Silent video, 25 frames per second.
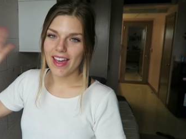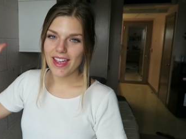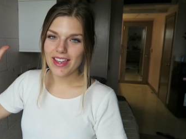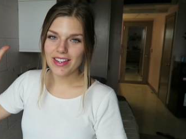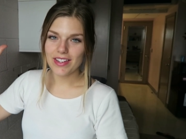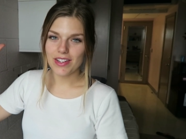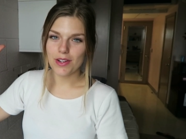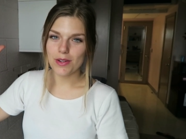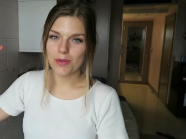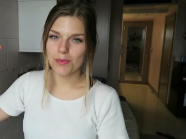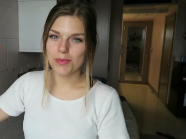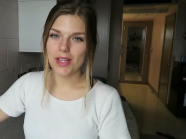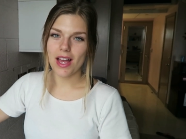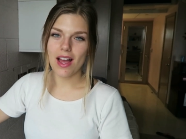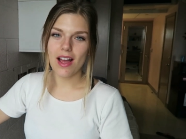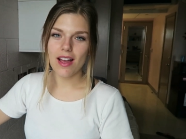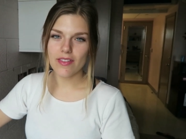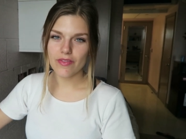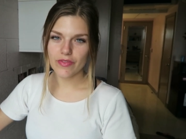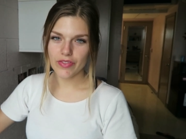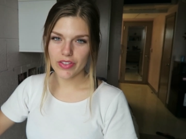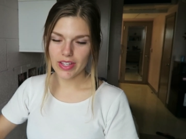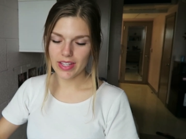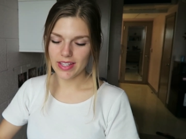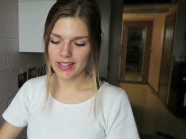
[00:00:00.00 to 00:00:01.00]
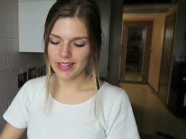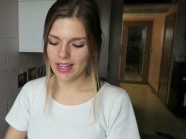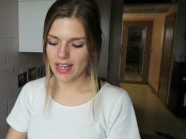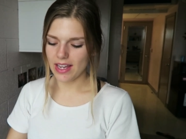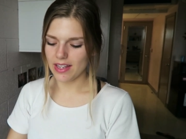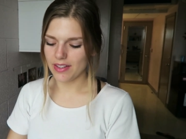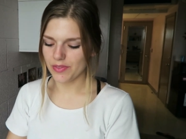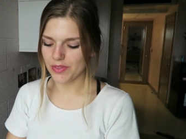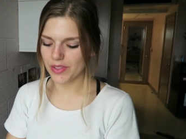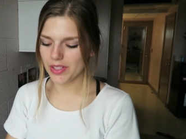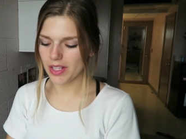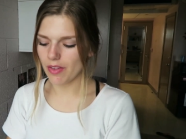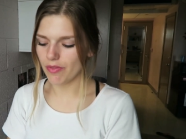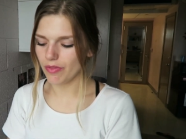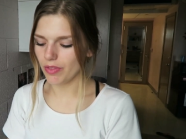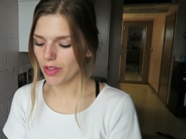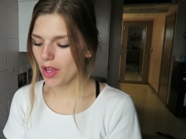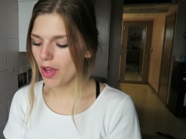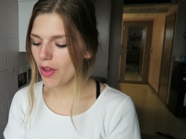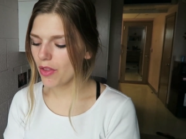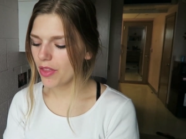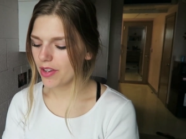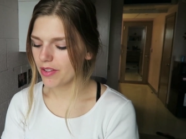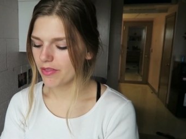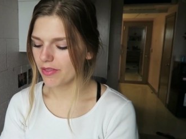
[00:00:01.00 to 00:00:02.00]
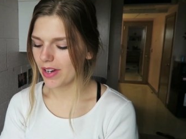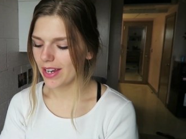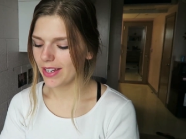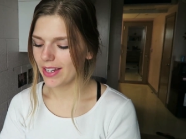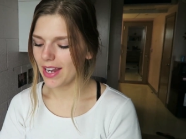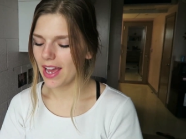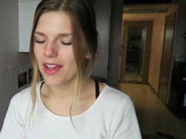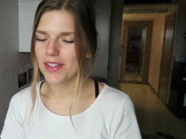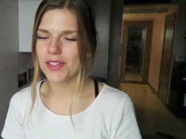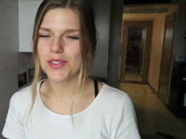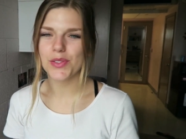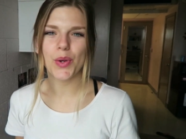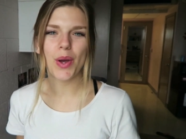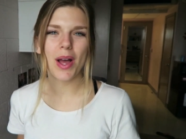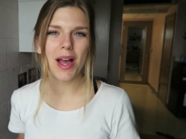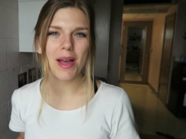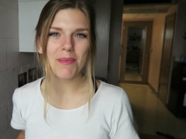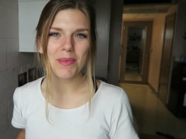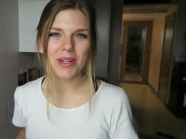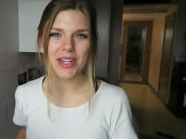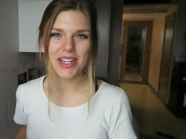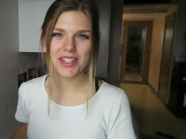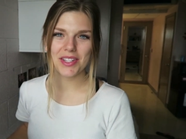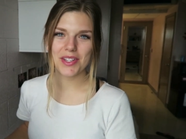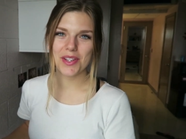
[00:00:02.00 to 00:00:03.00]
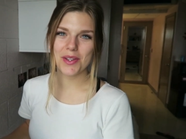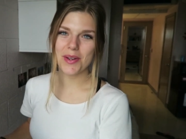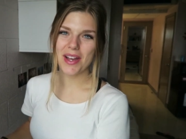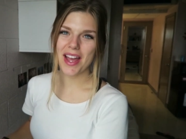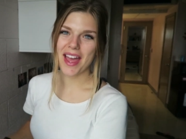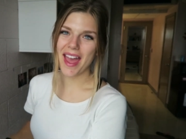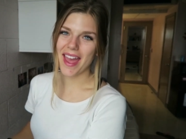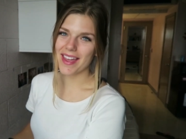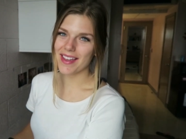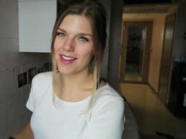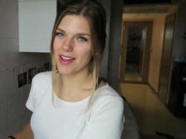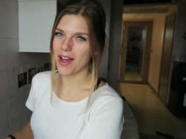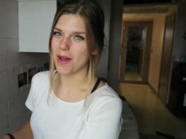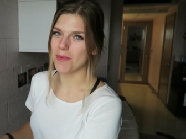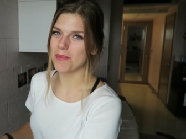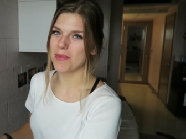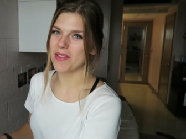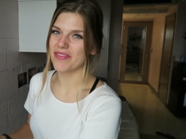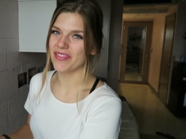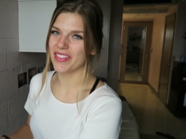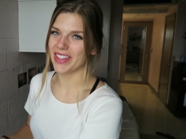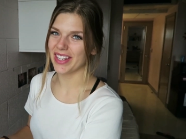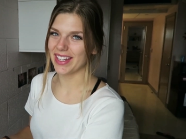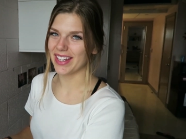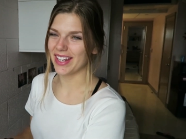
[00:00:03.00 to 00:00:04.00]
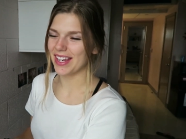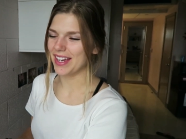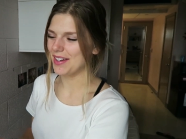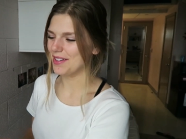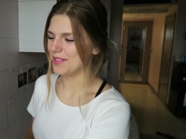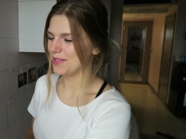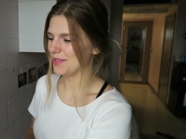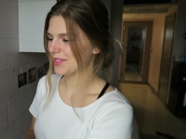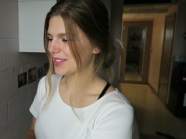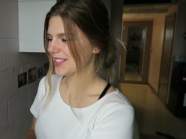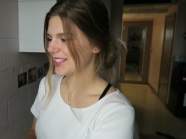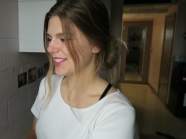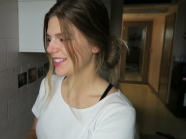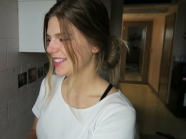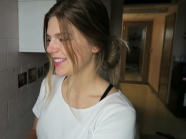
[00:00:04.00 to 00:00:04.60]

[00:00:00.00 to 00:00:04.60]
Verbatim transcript: Hey noobs, I'm feeling kind of self-loathing right now, so I'm gonna do a hate comment video.